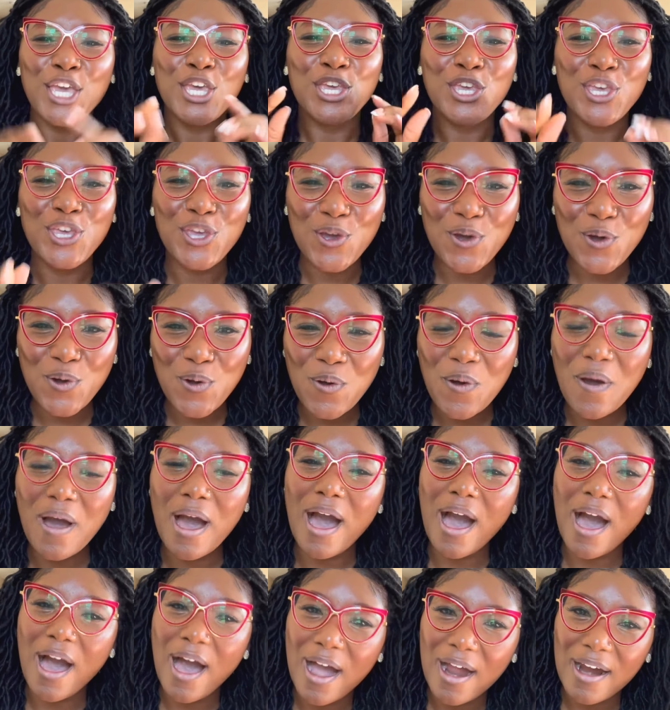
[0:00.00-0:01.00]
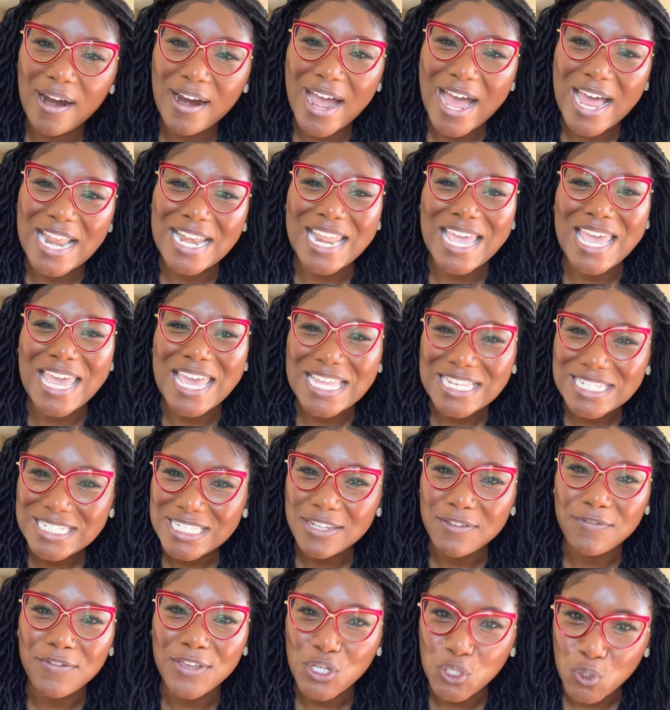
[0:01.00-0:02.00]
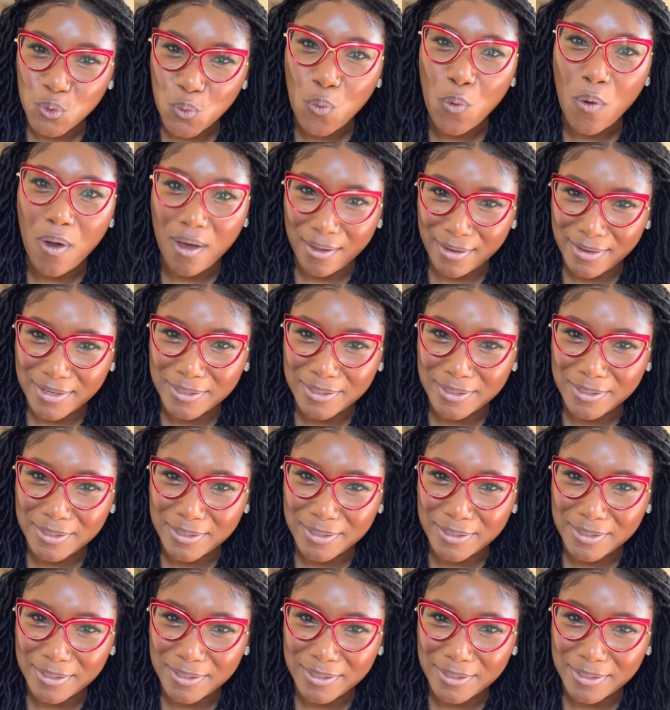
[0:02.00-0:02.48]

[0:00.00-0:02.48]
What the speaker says: You are an individual.